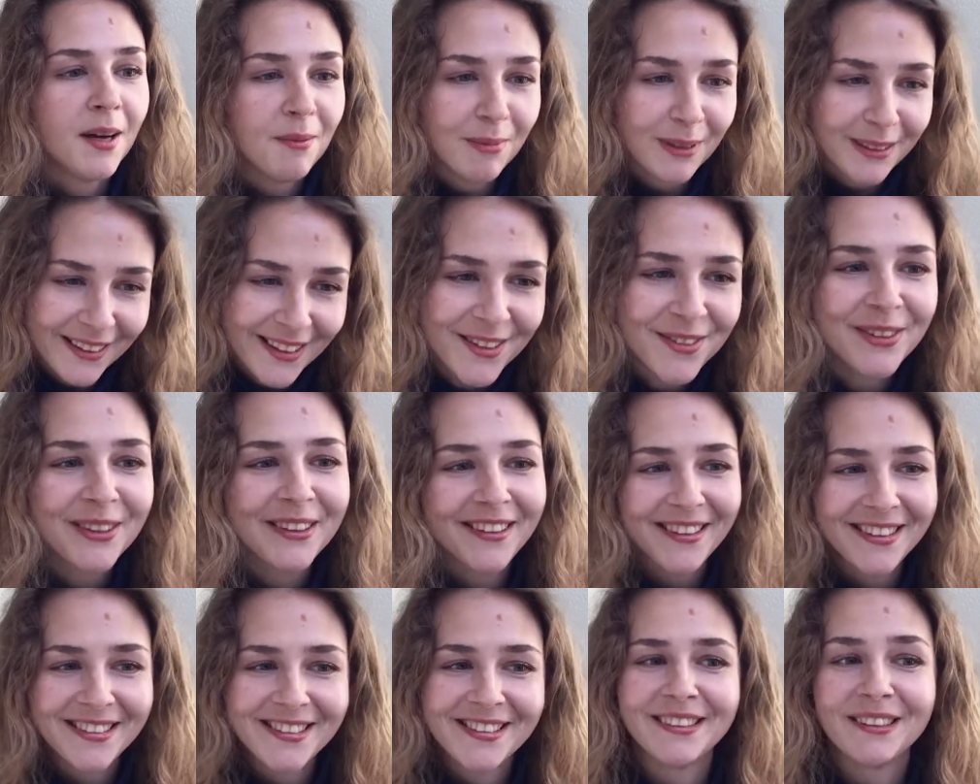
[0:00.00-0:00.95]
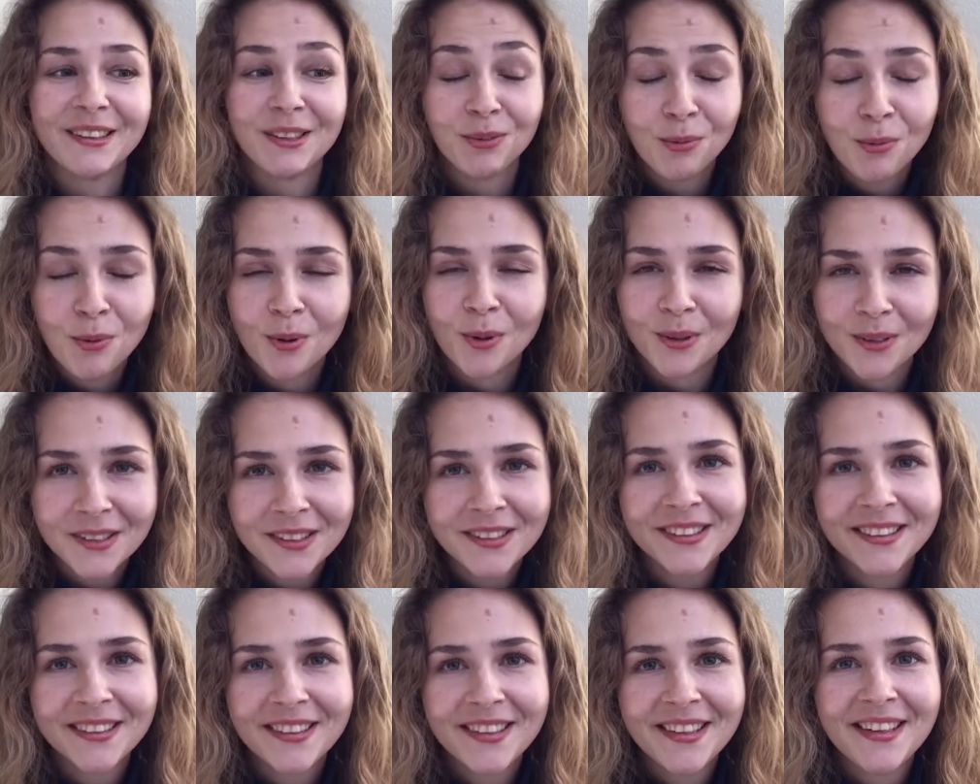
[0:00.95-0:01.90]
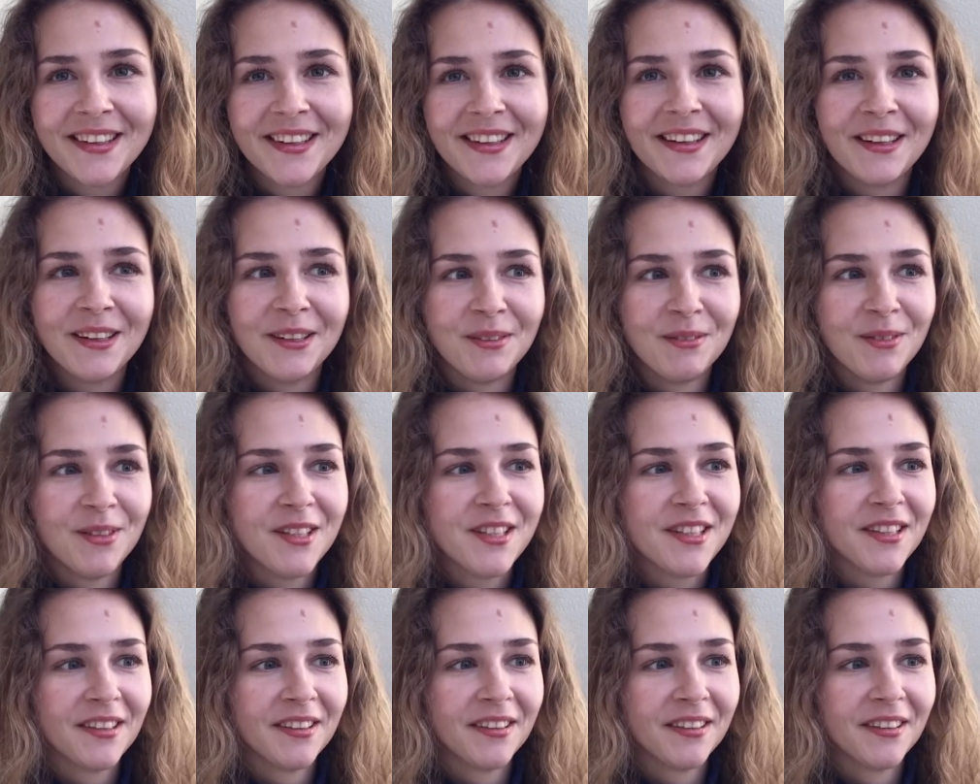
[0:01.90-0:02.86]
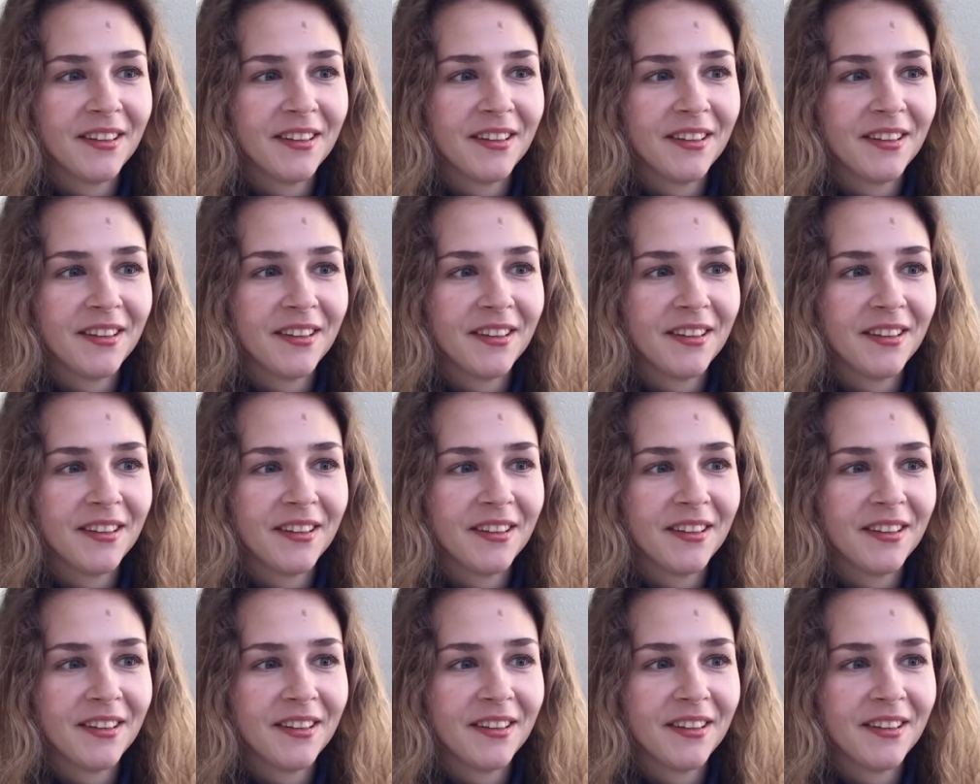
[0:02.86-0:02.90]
But I realized that it was, and